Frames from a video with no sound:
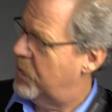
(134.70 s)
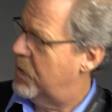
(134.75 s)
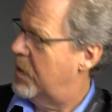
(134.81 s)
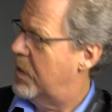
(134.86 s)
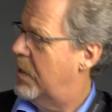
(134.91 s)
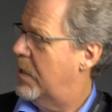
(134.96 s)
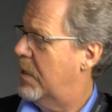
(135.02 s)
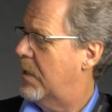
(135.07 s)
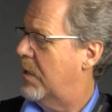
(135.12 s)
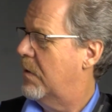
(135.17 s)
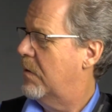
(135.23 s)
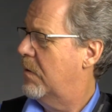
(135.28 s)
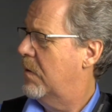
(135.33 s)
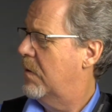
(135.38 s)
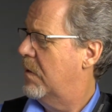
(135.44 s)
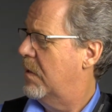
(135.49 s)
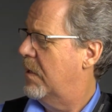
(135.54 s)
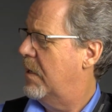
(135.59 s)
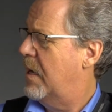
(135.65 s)
one here.
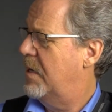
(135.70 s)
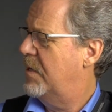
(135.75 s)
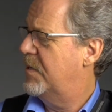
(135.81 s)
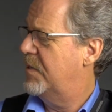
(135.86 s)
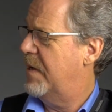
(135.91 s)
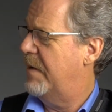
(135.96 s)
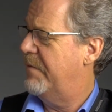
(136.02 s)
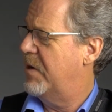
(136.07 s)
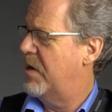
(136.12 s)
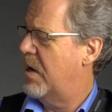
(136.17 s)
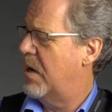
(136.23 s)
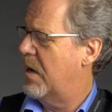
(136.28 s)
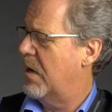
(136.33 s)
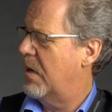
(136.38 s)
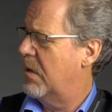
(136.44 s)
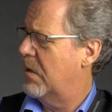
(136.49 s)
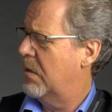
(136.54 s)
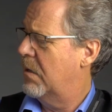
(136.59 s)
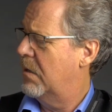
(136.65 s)
The
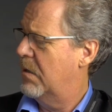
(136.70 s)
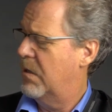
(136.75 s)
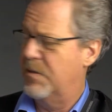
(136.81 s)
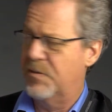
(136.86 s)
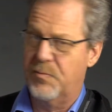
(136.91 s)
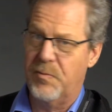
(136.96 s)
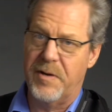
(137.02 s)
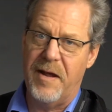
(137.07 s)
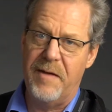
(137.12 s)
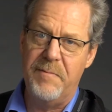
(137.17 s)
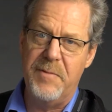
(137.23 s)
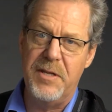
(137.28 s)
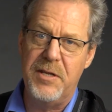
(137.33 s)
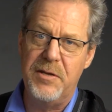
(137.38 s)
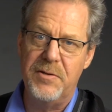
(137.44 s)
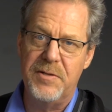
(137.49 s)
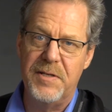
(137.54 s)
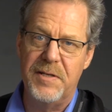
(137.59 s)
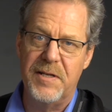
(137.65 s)
A7R is what I've been
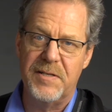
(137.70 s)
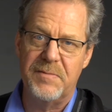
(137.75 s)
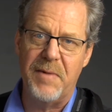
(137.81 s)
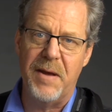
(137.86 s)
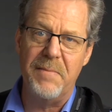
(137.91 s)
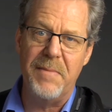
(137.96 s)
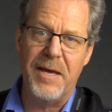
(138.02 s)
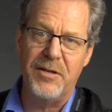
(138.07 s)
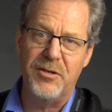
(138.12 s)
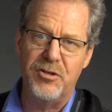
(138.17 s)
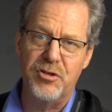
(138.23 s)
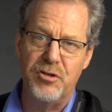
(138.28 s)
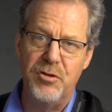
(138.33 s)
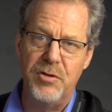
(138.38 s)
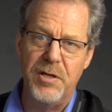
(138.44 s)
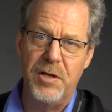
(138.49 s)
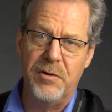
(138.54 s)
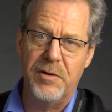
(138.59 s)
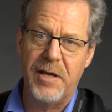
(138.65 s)
using as my main
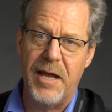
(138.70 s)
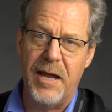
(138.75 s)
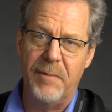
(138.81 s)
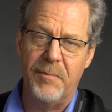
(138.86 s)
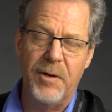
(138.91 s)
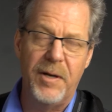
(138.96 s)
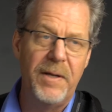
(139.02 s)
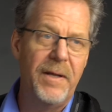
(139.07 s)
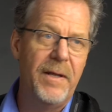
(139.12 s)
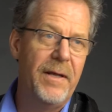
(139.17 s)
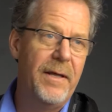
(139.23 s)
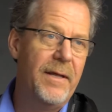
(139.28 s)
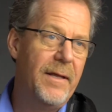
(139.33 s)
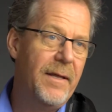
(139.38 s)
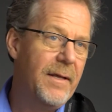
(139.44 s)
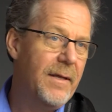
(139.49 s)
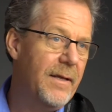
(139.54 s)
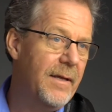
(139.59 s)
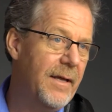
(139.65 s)
studio camera.
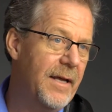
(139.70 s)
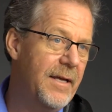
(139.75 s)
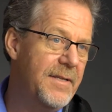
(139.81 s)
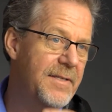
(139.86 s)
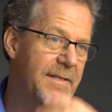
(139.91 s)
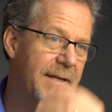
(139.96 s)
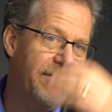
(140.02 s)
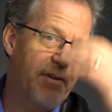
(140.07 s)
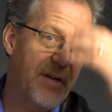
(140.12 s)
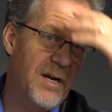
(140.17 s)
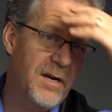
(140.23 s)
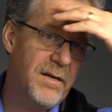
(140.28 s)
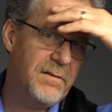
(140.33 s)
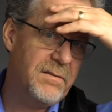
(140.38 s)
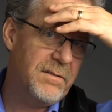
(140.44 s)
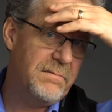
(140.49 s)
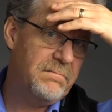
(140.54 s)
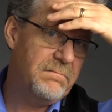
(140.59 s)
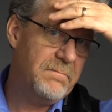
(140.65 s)

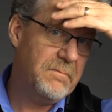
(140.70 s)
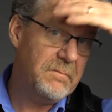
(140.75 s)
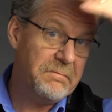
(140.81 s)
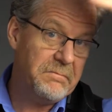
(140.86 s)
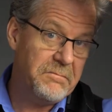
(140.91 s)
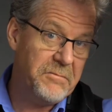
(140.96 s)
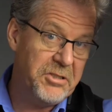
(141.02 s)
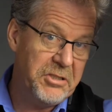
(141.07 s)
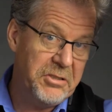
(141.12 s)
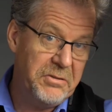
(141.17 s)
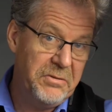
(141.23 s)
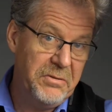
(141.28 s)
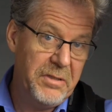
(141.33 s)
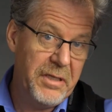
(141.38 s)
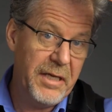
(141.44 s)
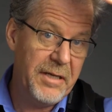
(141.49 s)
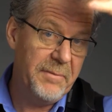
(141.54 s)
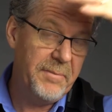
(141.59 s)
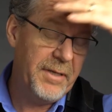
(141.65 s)

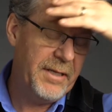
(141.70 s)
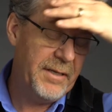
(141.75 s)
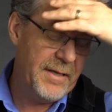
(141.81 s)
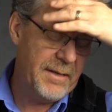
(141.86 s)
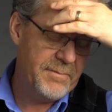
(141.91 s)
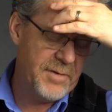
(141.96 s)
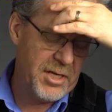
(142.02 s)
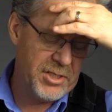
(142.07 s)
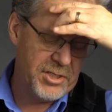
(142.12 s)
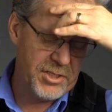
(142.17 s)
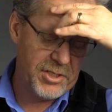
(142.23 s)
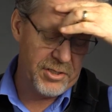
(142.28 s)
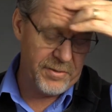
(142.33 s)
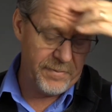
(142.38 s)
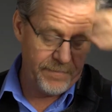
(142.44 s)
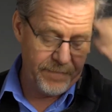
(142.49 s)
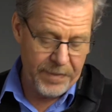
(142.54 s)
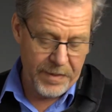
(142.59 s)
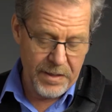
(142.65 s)
A7R2, can it be? I'm not
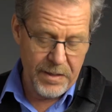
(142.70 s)
sure.